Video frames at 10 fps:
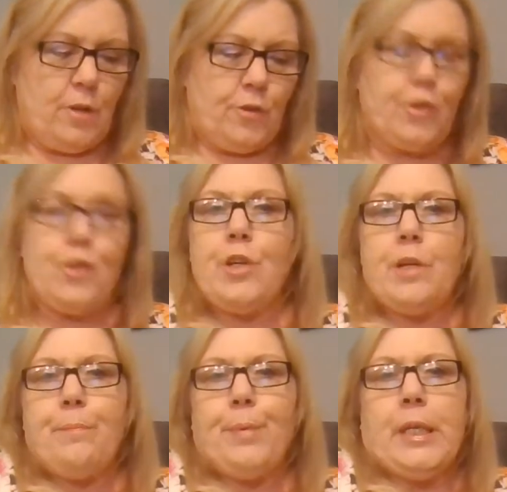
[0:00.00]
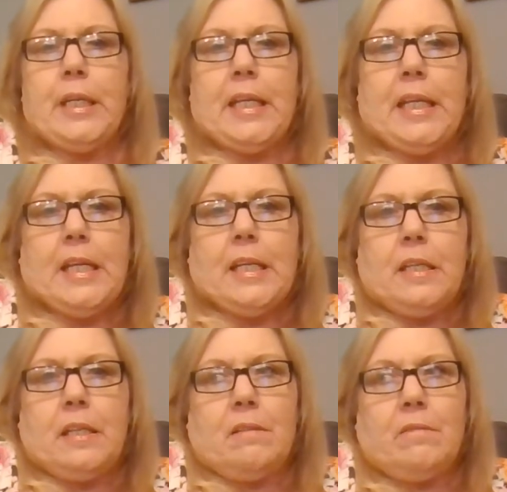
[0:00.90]
so you can put it
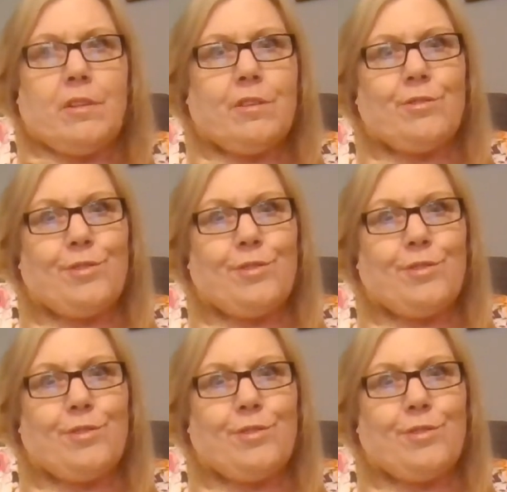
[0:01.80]
in your